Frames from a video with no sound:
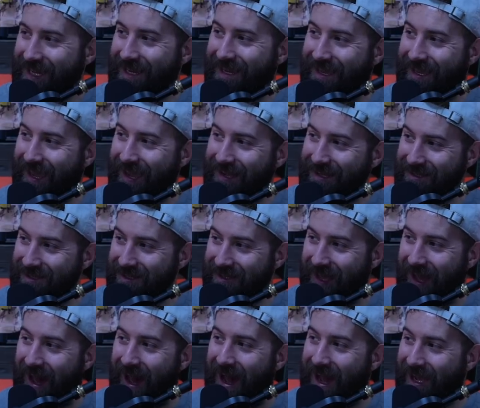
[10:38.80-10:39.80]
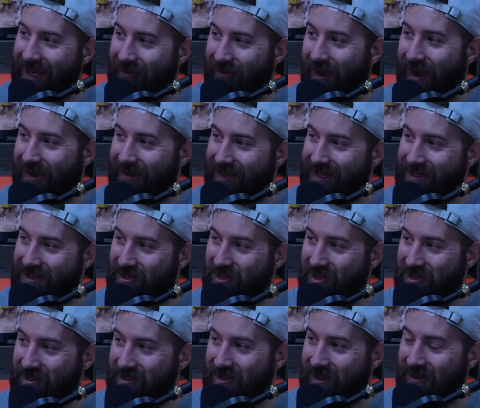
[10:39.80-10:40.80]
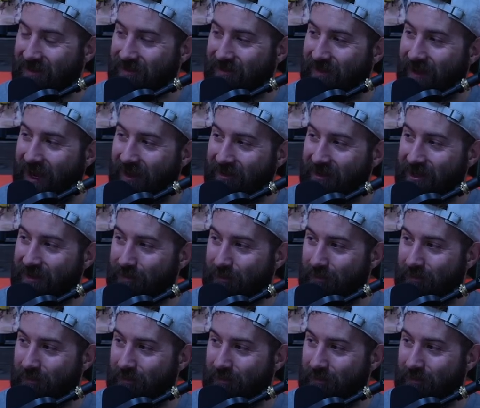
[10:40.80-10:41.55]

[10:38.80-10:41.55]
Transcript: Get to the high ground and just start firing